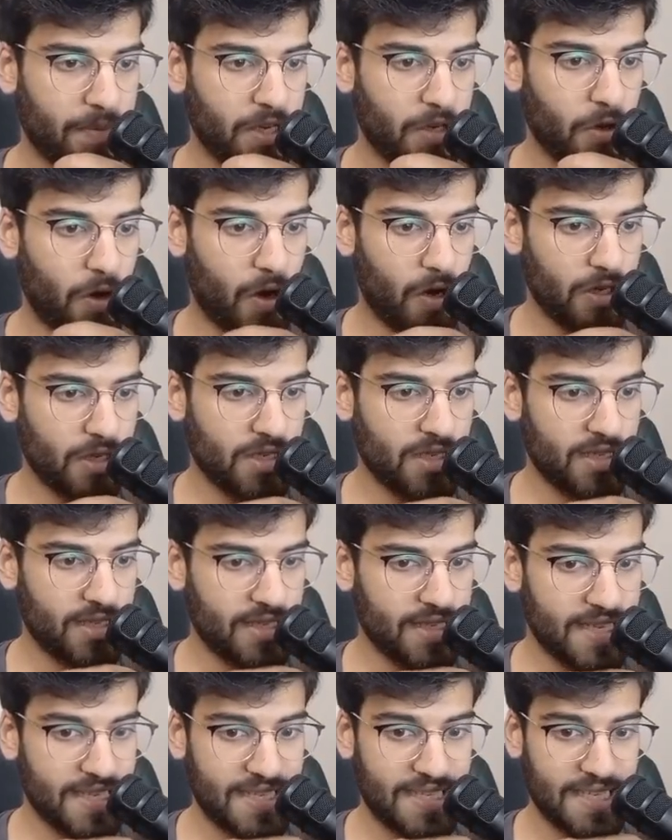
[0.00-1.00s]
docs.
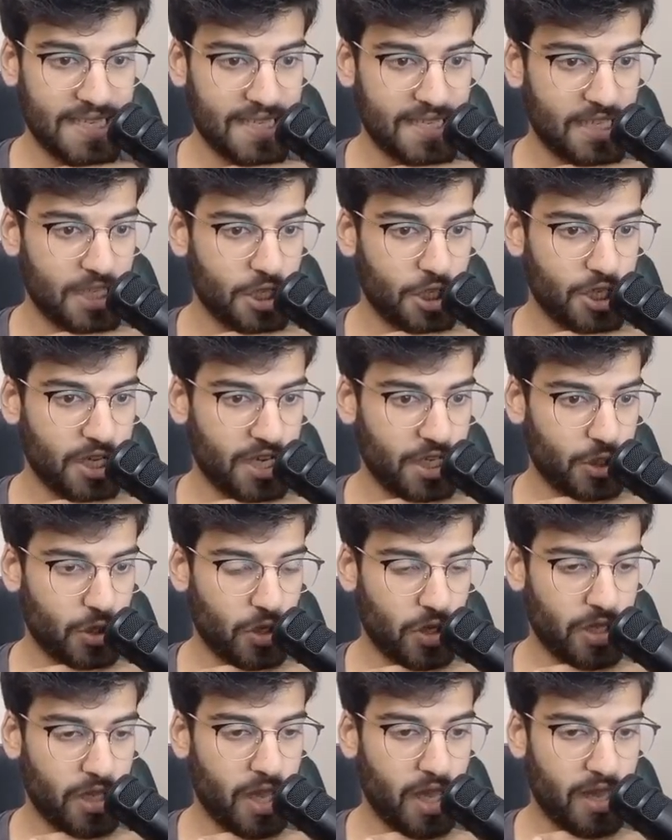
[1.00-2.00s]
This is the
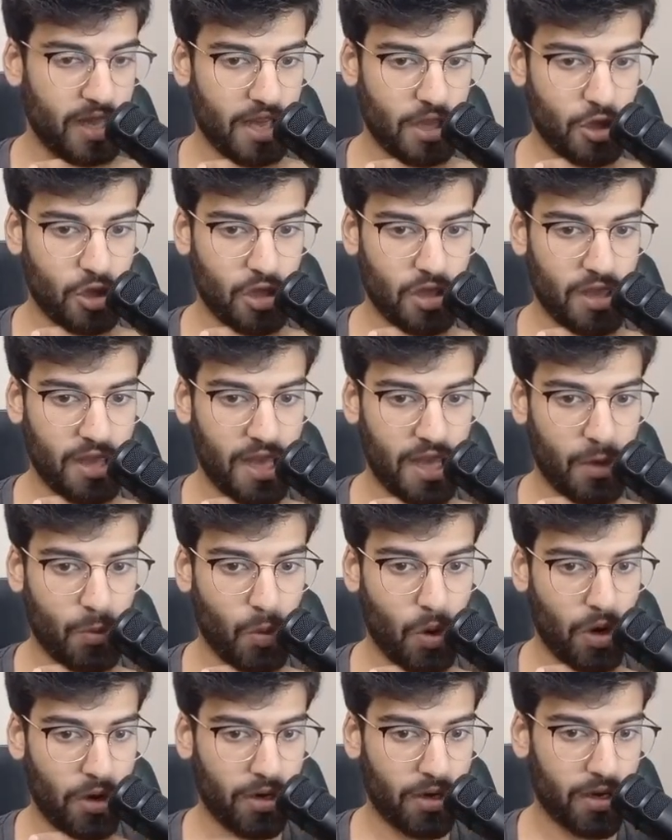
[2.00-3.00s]
JSON that they
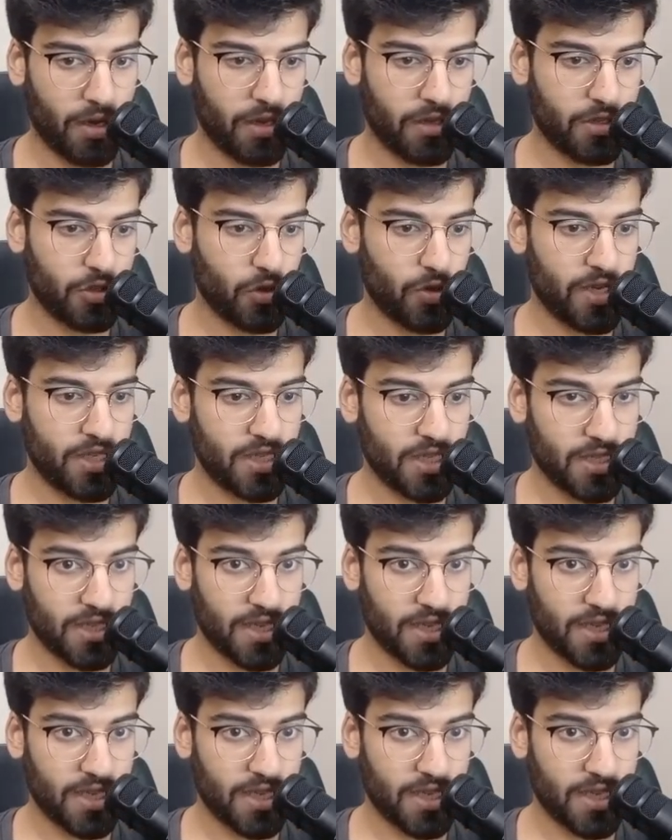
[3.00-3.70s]
want. So it's just going